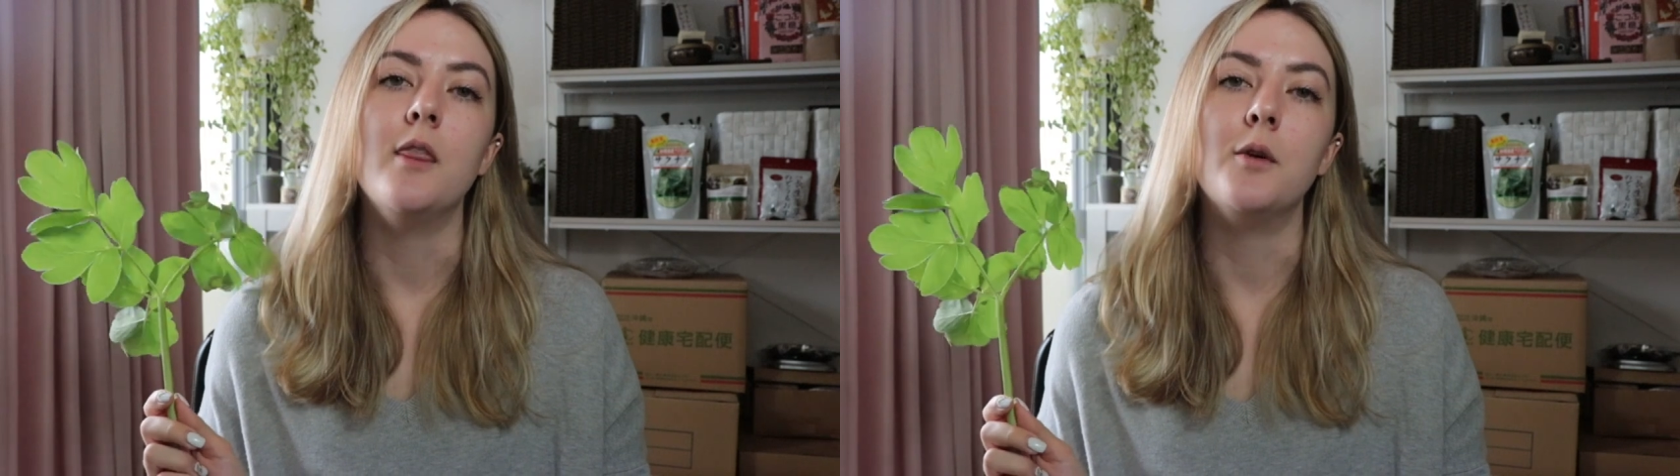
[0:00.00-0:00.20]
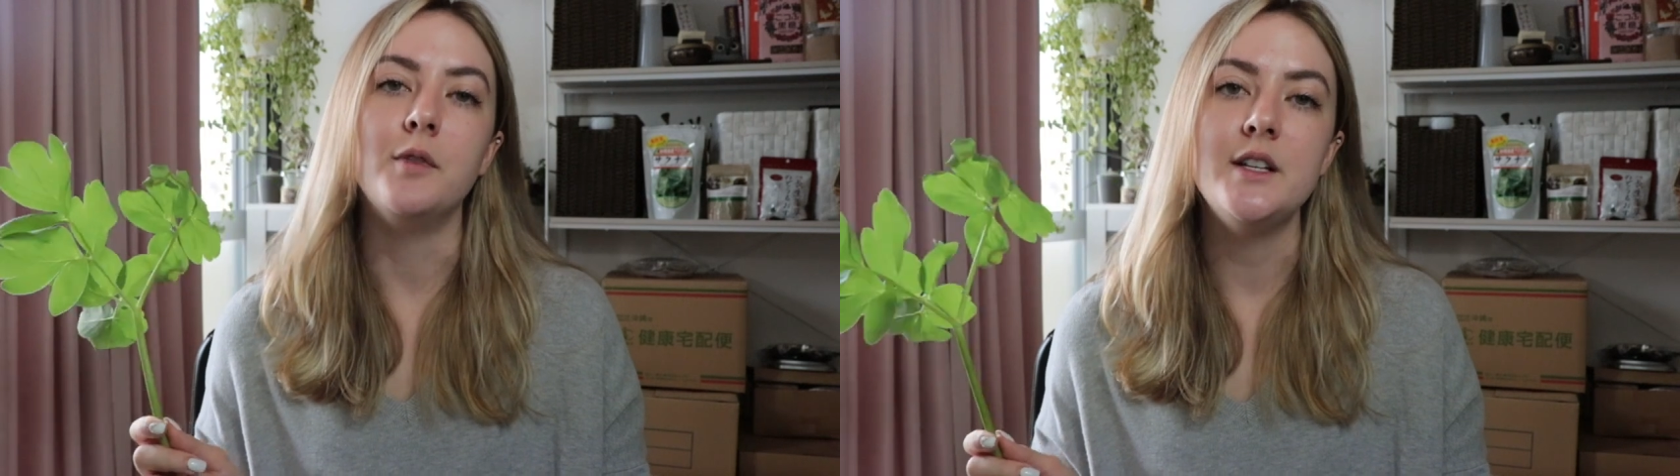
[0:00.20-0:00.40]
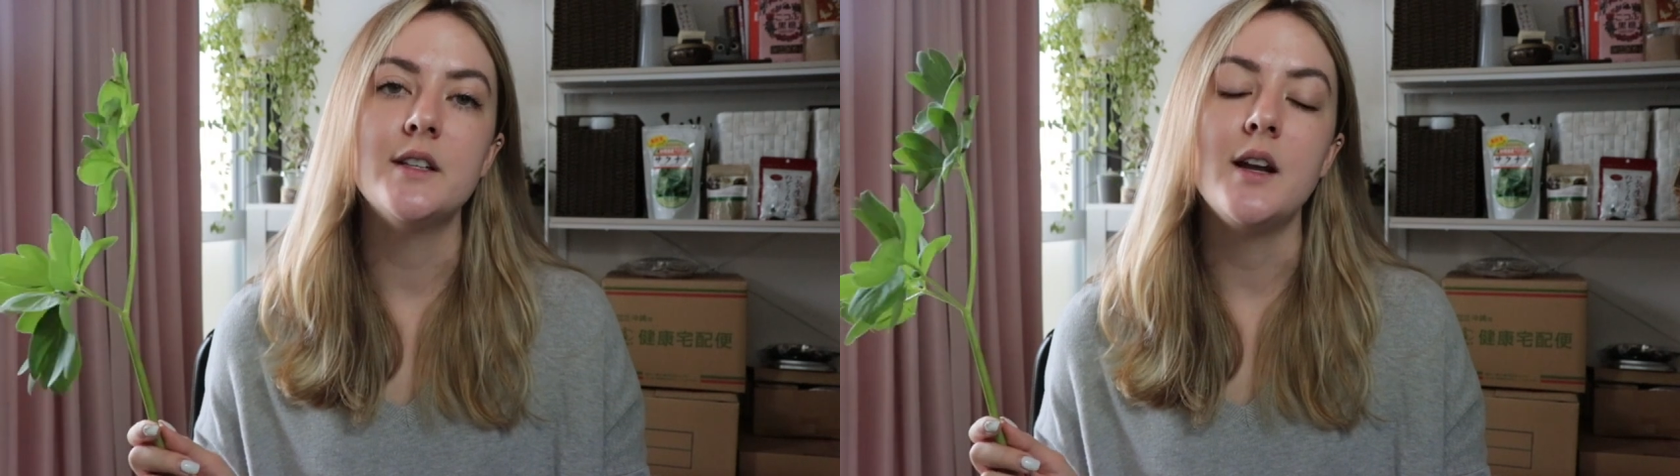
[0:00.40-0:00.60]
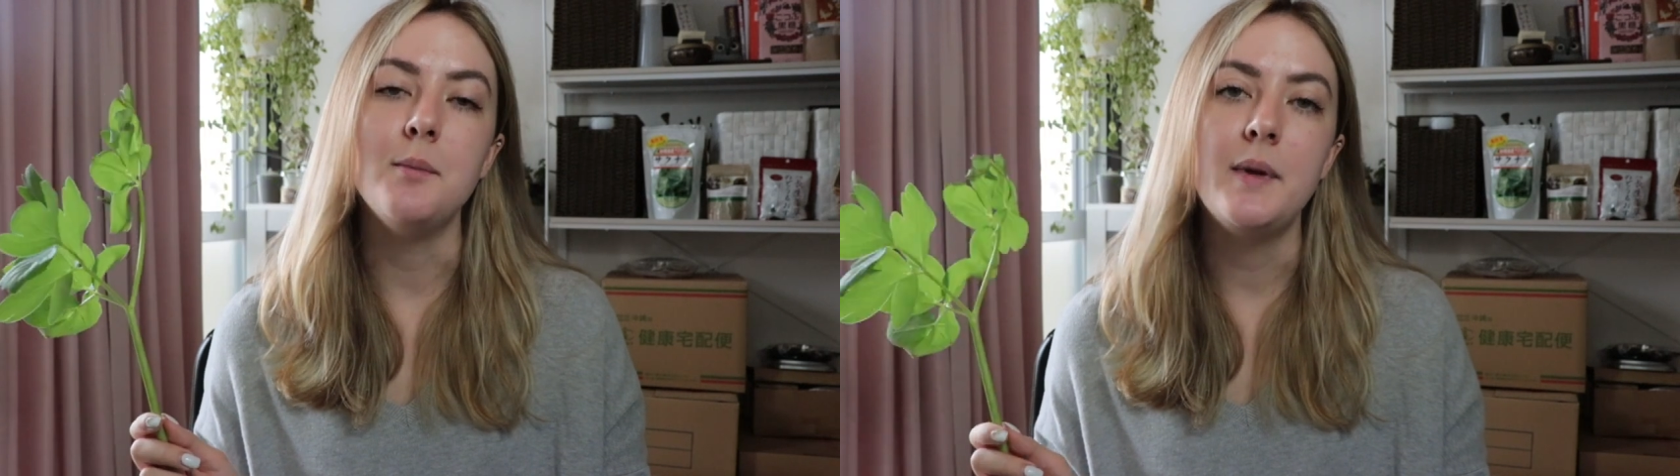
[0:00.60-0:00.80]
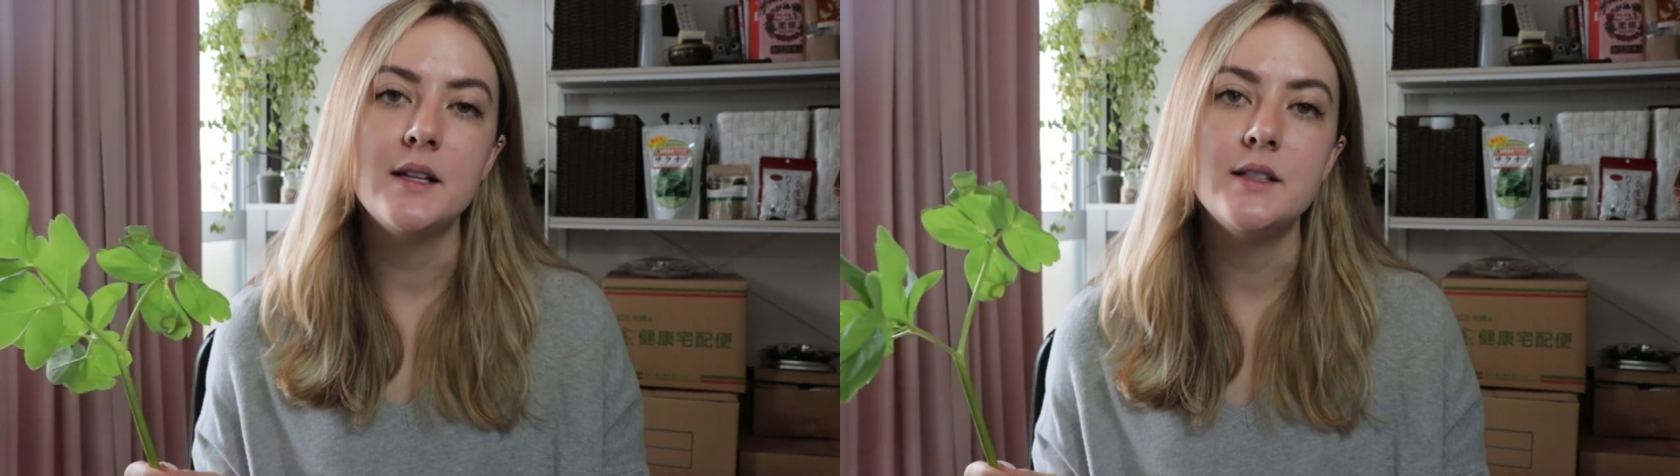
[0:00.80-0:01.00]
The reason
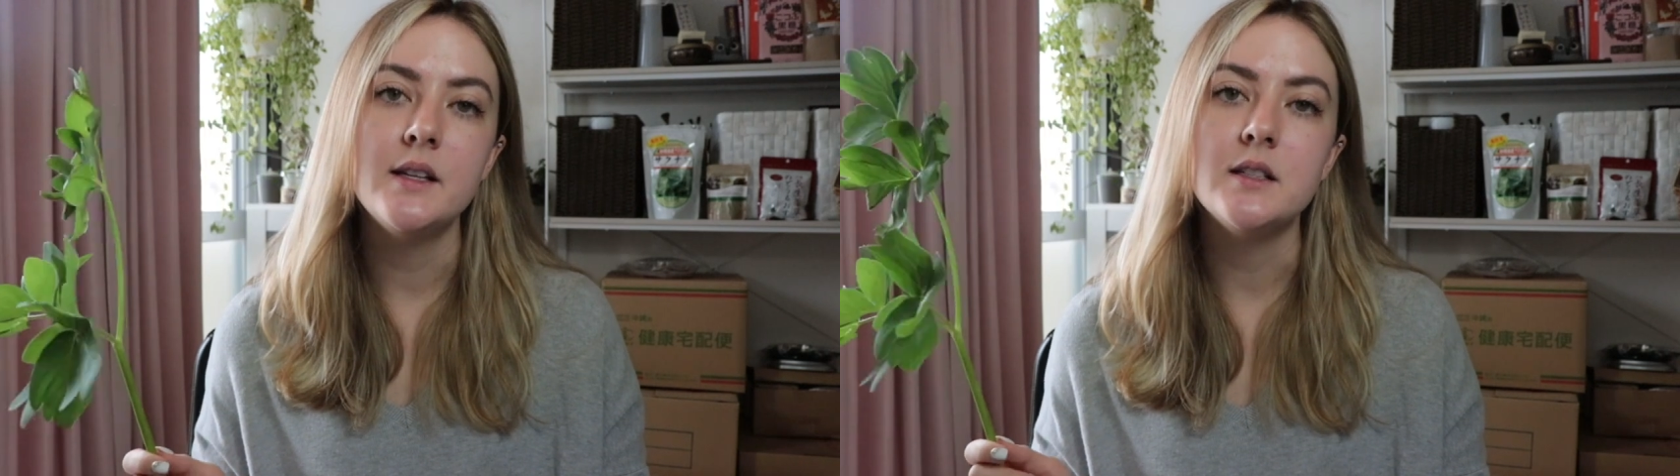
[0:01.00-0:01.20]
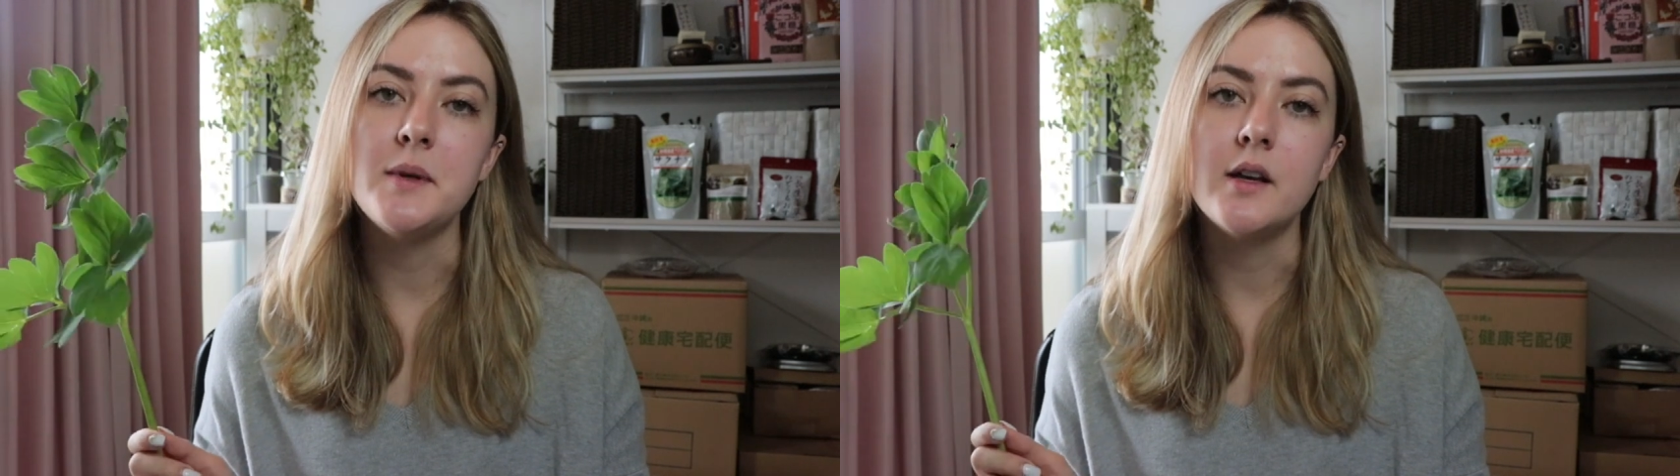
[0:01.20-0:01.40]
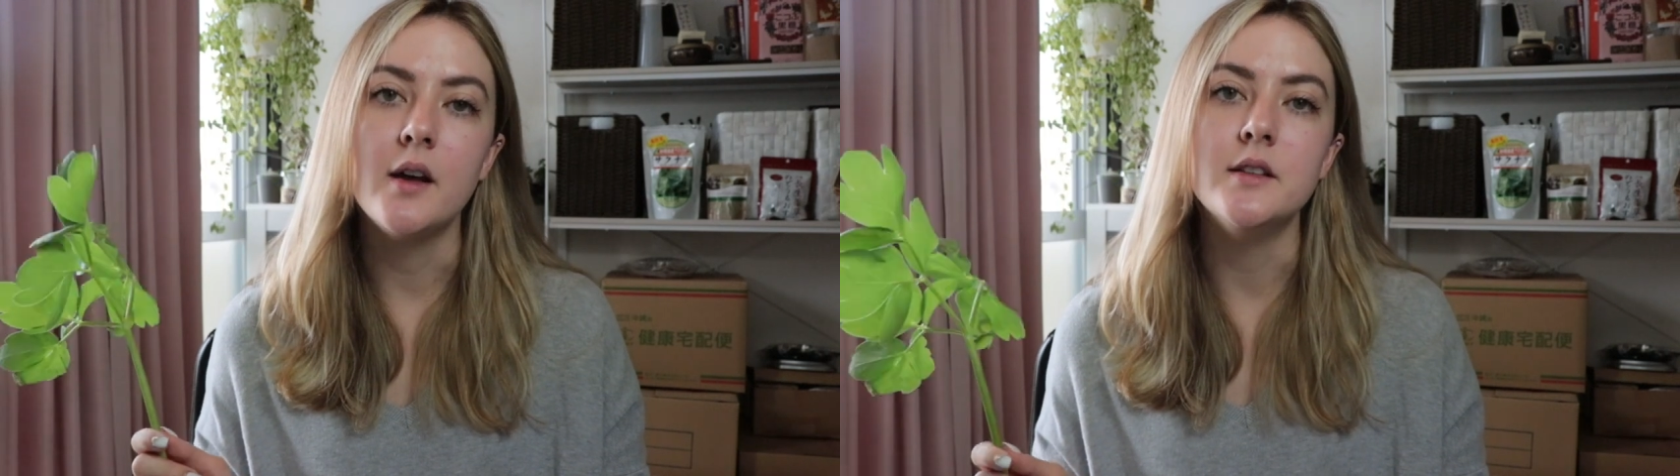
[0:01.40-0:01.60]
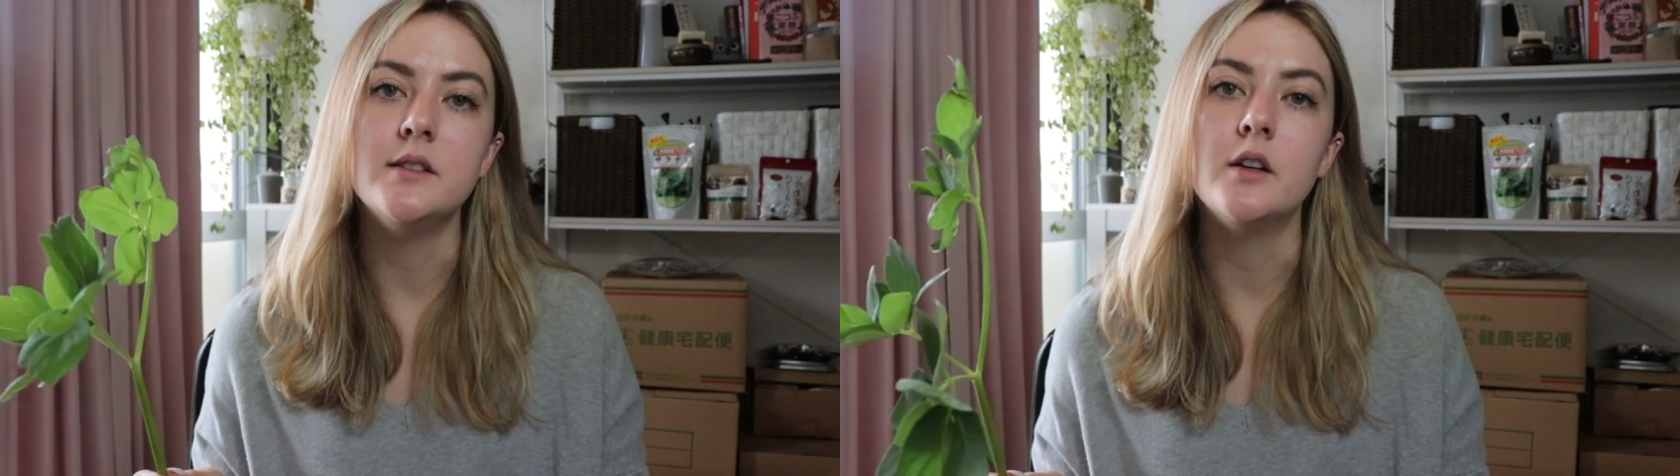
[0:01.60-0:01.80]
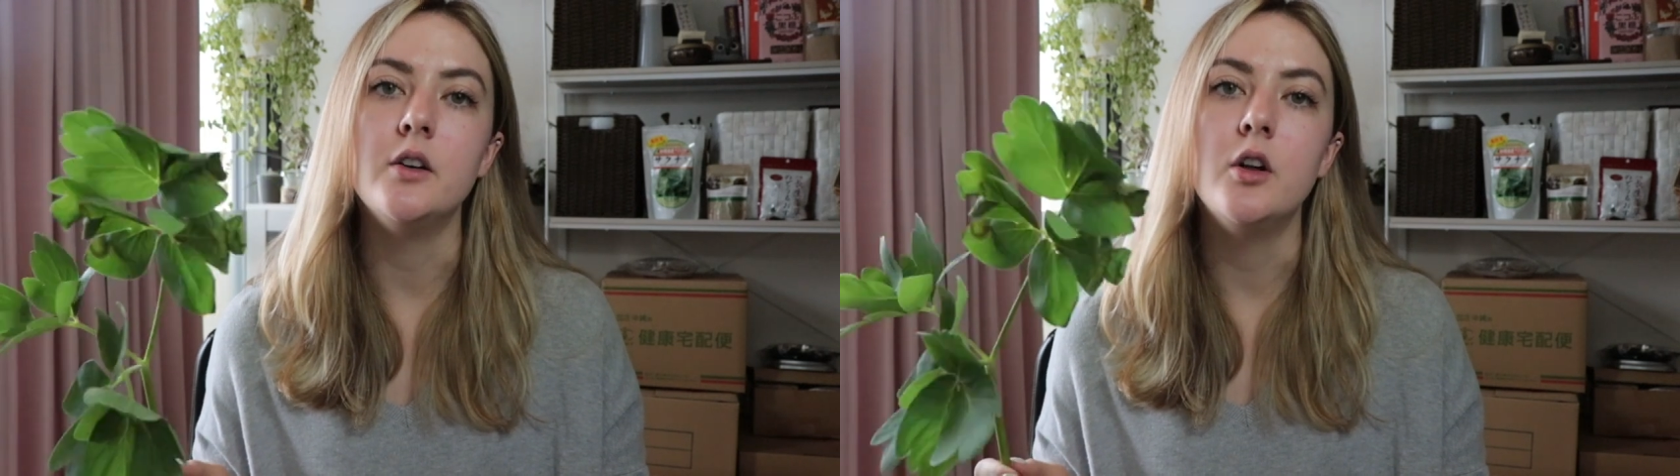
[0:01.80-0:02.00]
I picked it is because there are